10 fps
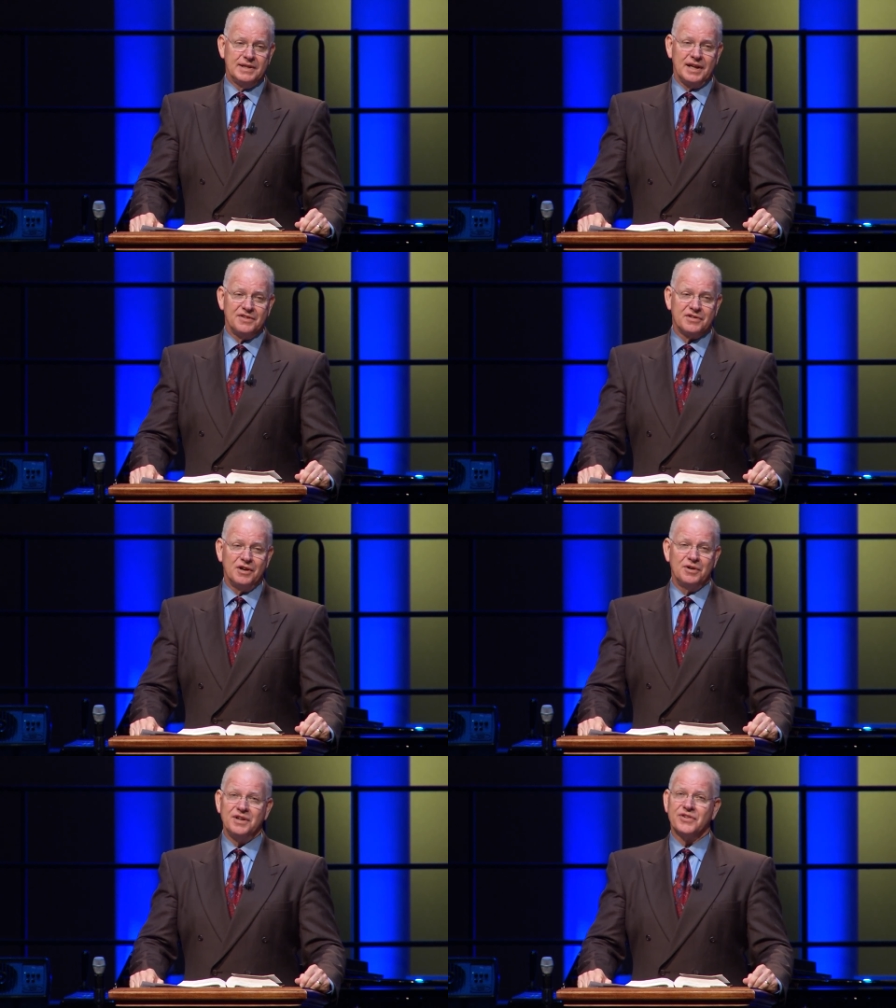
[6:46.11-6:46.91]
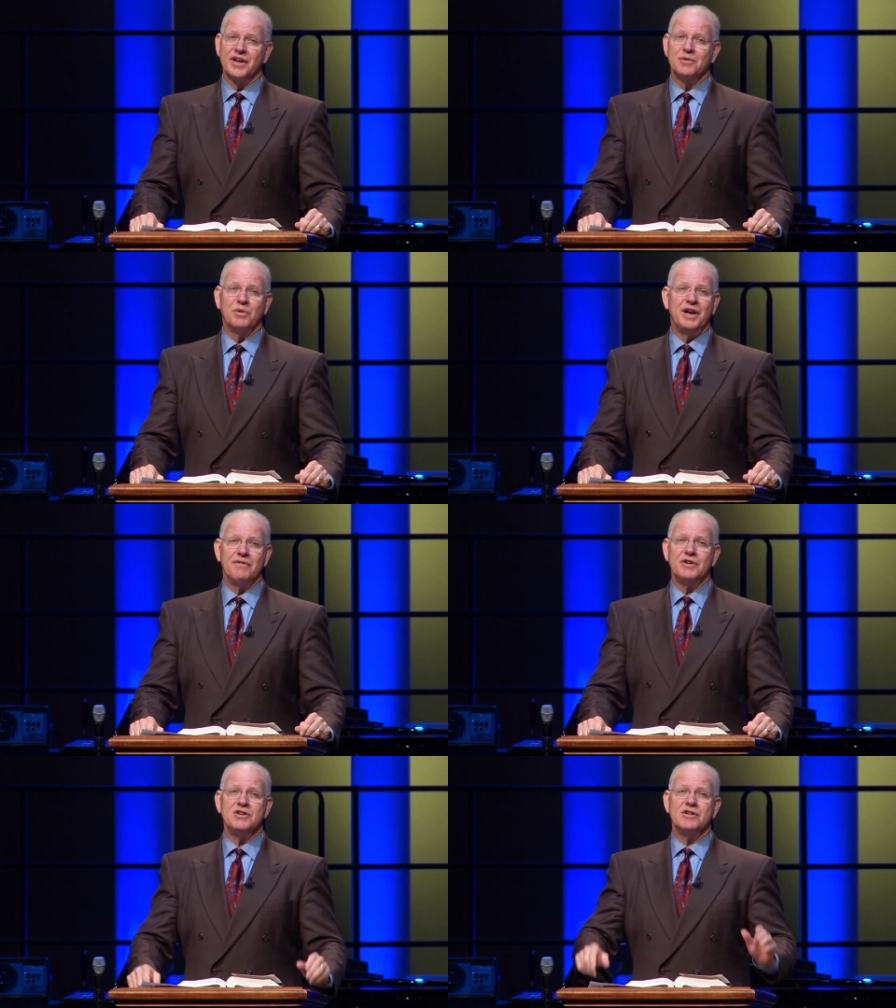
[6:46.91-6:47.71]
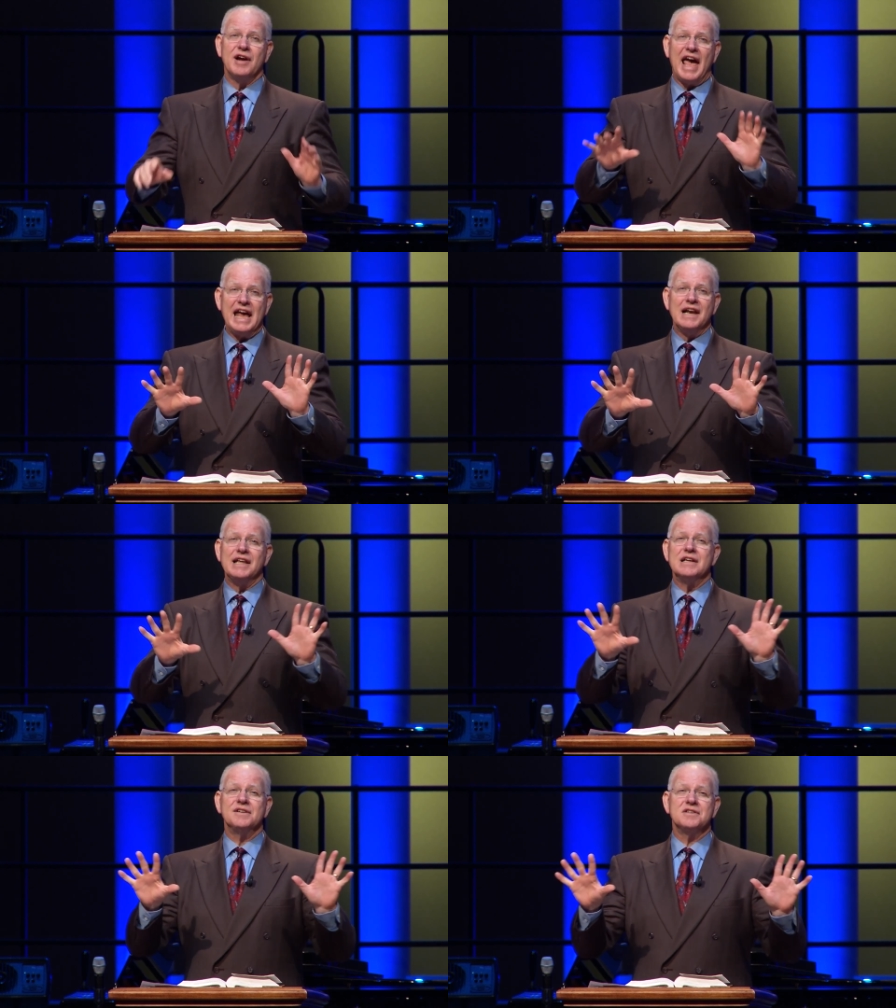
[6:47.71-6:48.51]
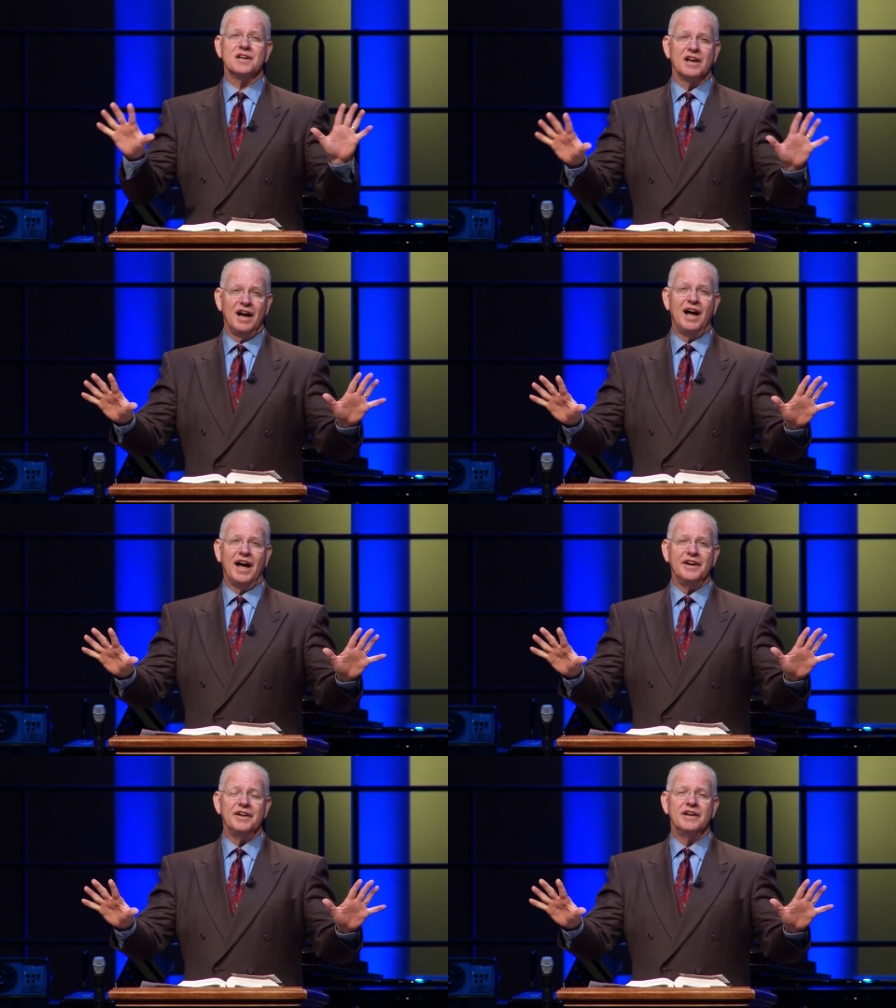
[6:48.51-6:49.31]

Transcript: And so he said, whenever you're alien to God,